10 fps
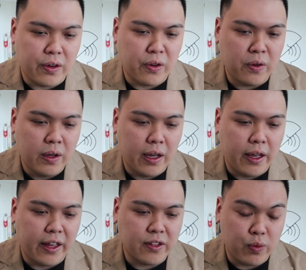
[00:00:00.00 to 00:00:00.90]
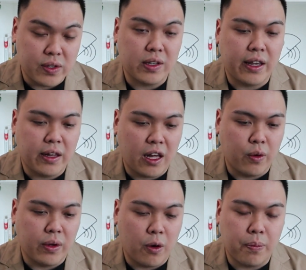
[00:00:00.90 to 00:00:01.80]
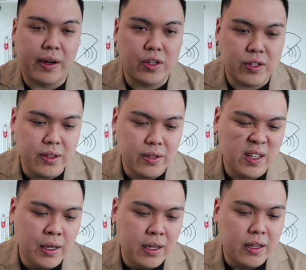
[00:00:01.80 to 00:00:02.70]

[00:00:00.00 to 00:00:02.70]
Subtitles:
as we scale our operations,